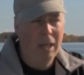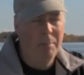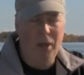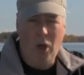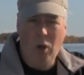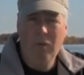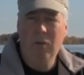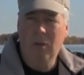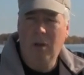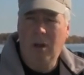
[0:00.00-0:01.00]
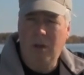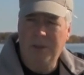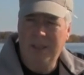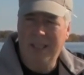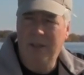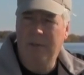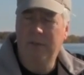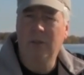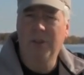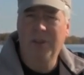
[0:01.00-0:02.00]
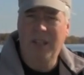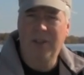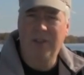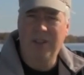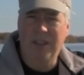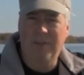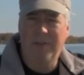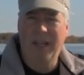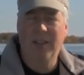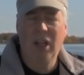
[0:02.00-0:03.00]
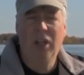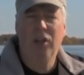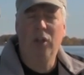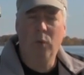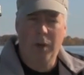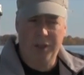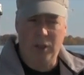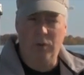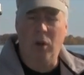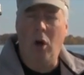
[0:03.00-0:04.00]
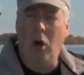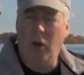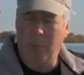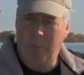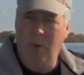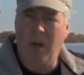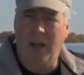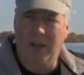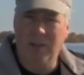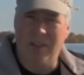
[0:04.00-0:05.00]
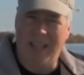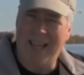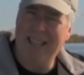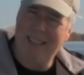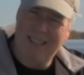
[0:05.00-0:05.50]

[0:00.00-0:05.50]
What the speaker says: But overall, to get the full synergistic effect, you want to use all the products, not